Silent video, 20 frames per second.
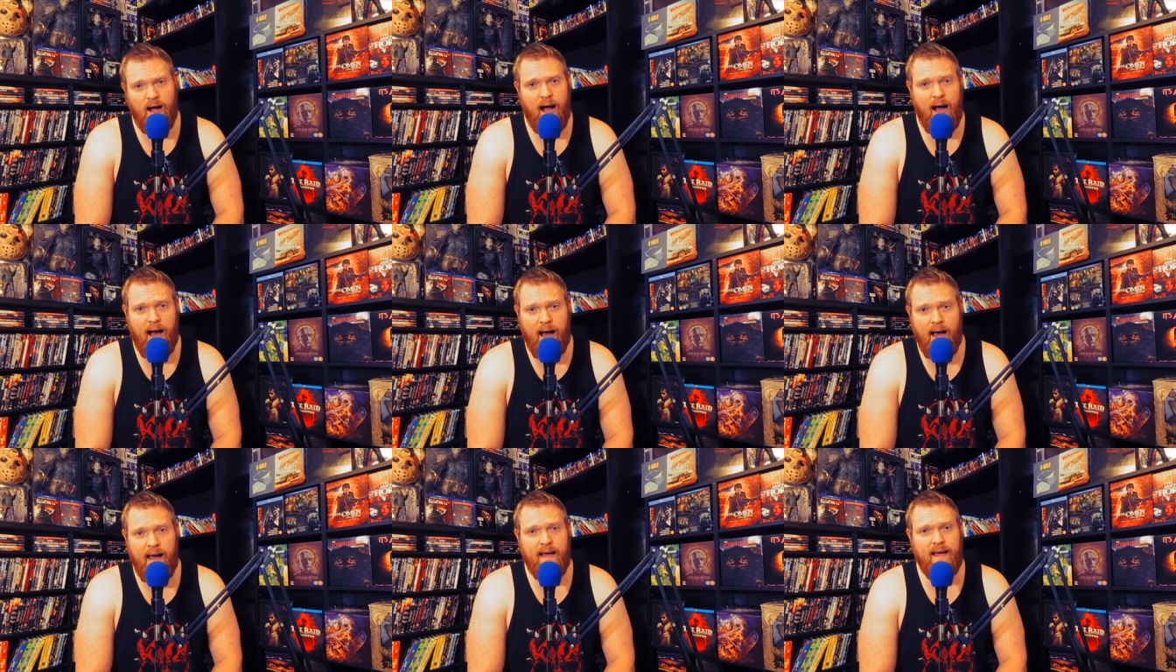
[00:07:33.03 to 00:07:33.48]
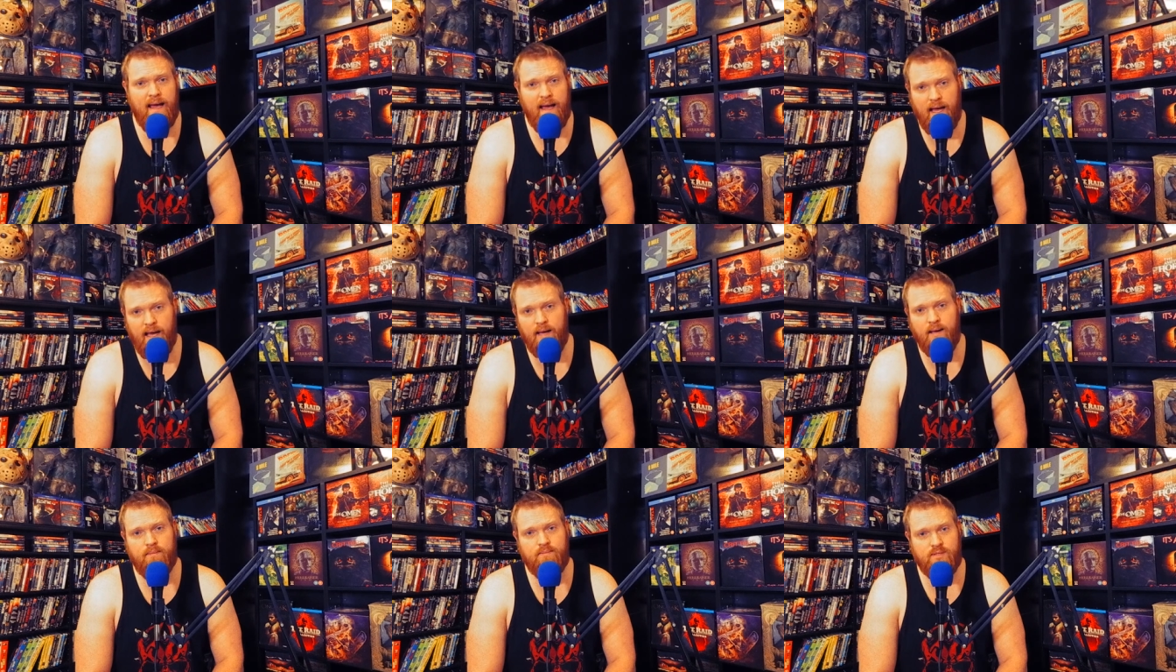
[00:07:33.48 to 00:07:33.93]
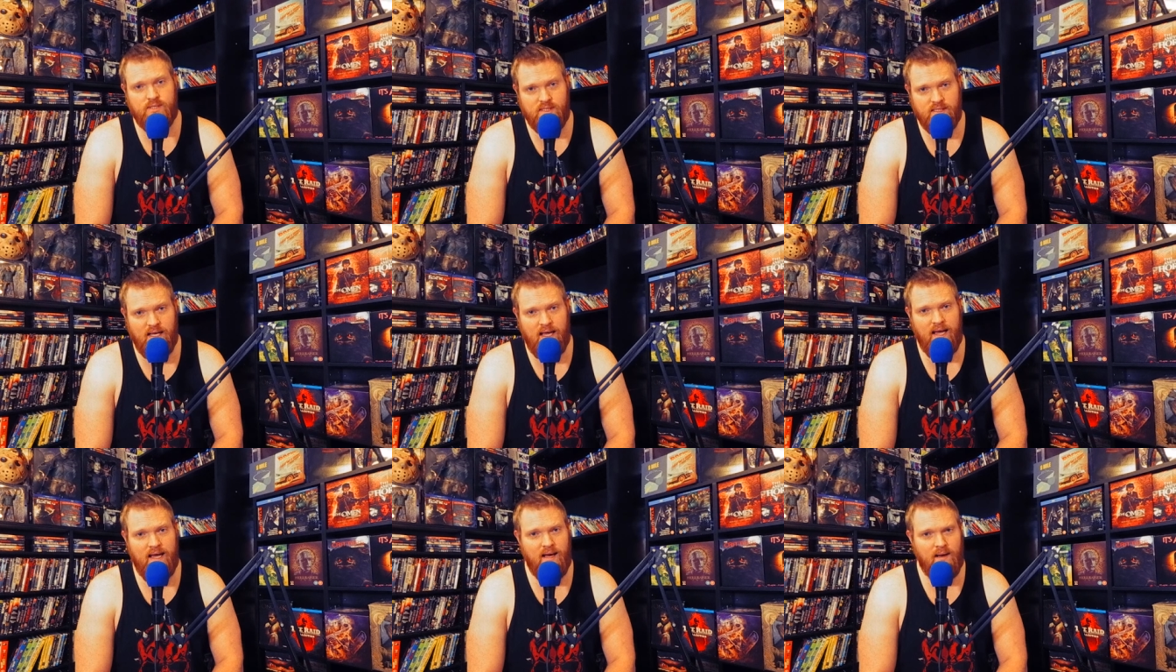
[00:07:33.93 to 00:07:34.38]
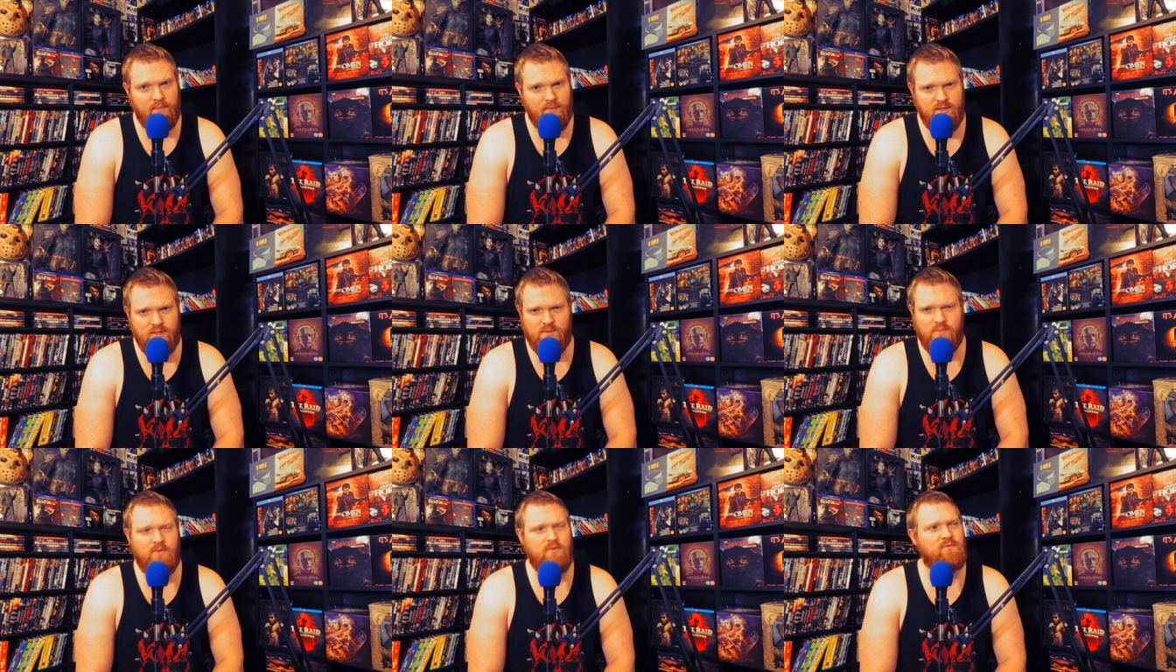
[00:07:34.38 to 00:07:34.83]
I Am Sam.
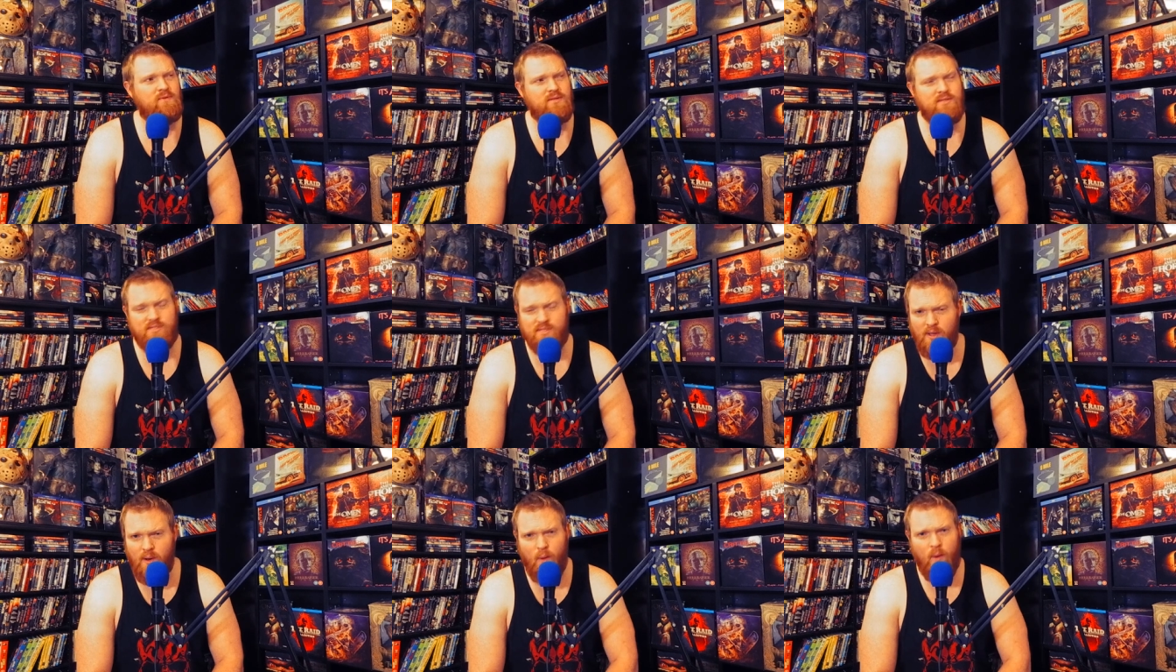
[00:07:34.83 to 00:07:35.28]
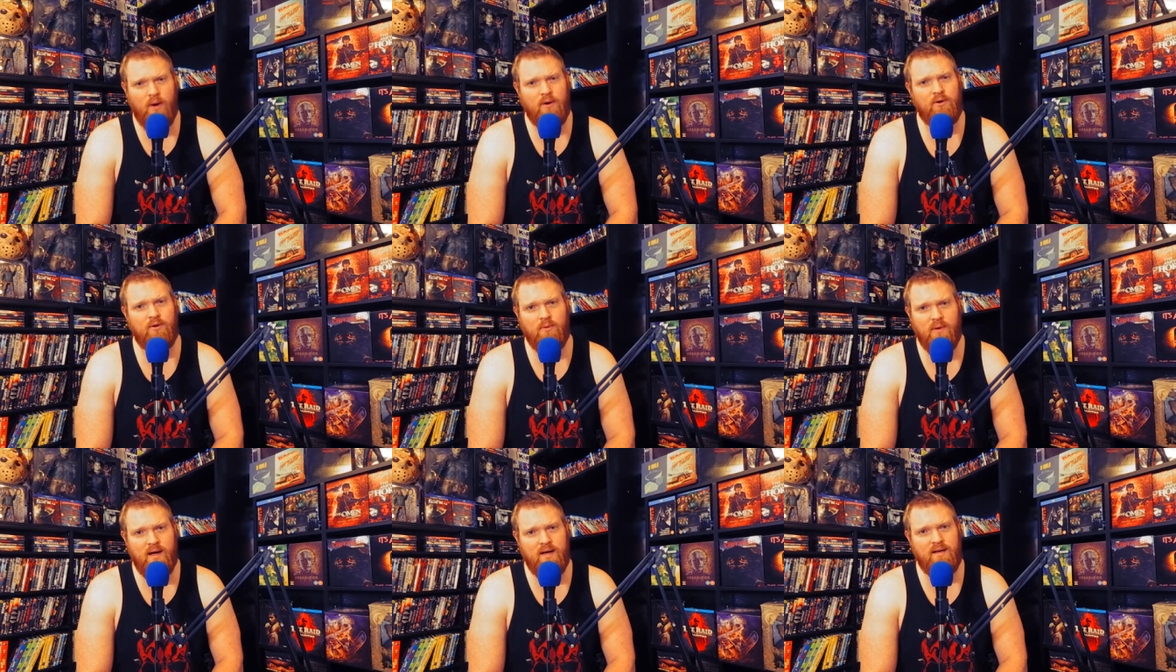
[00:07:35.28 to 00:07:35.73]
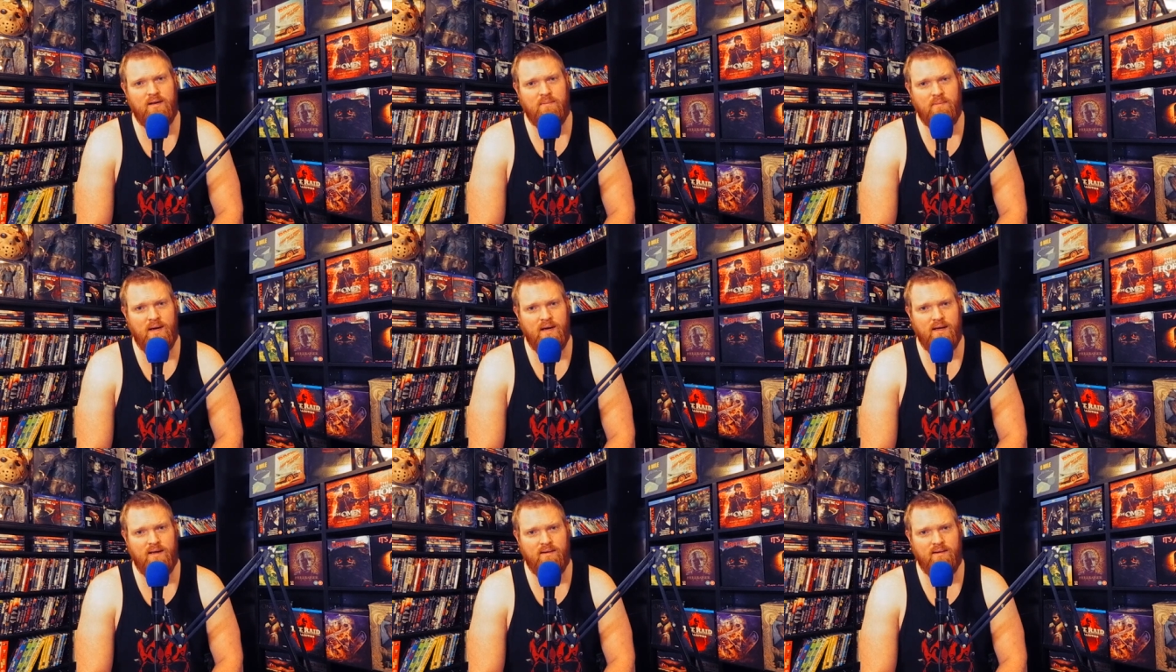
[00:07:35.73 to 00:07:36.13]
This movie's so underrated, man.